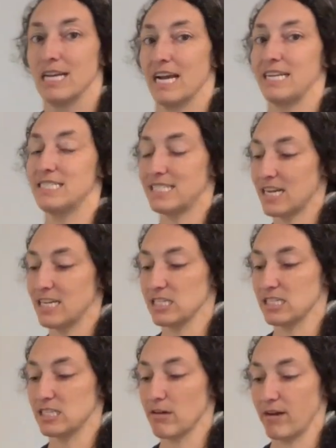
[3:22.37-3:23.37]
instead of
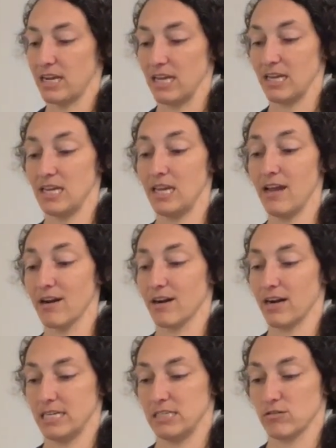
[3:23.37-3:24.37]
just doing it here
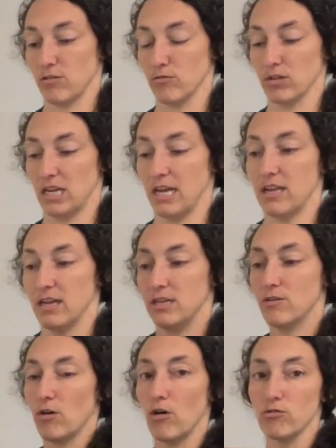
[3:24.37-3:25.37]
as you're holding it,
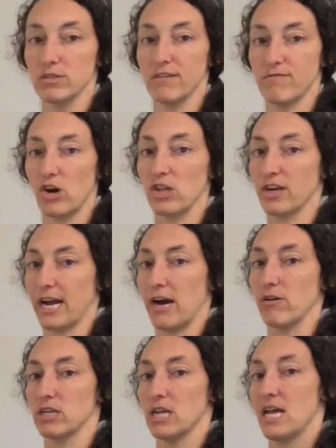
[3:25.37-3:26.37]
you'll hold it farther
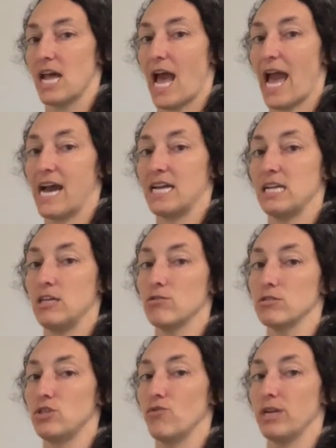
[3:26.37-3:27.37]
out and
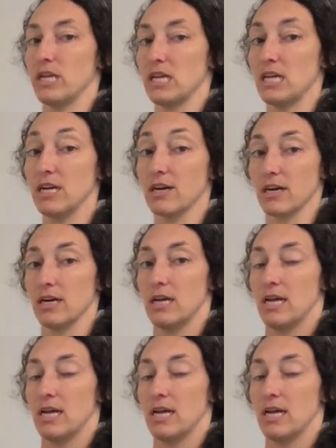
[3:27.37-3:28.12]
you'll do it here.